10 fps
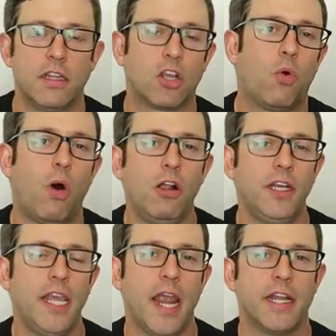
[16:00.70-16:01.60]
The
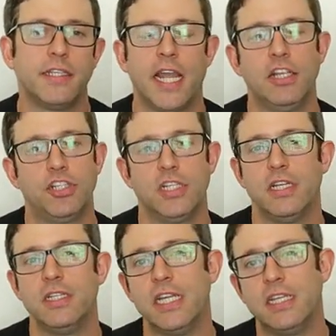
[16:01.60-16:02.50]
quality and attention to
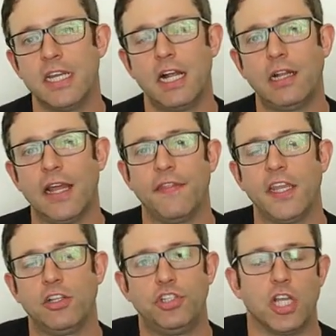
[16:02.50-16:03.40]
detail I
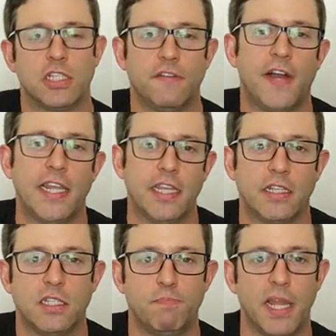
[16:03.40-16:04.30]
think justify the
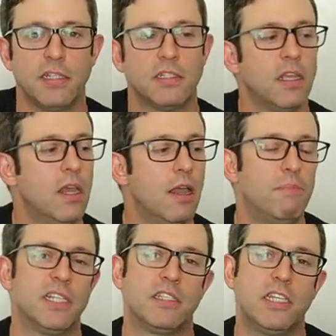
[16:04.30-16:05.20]
expense,
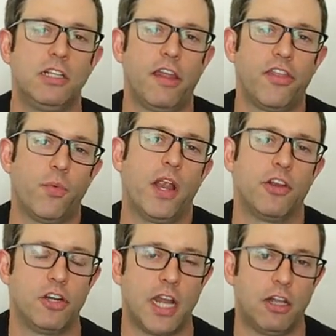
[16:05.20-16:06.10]
but it's still a
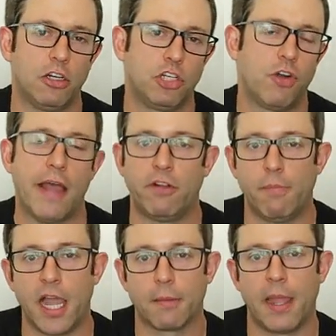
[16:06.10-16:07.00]
$300 travel
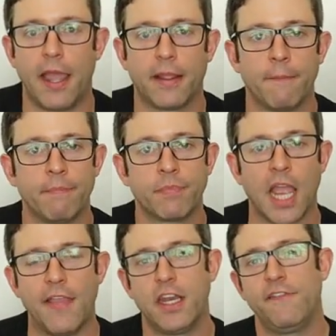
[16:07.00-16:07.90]
backpack.
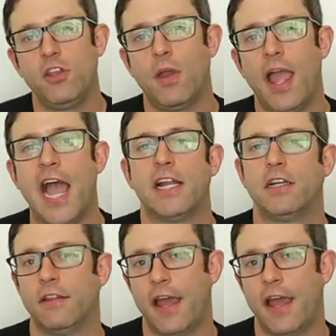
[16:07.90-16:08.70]
And then if you add on to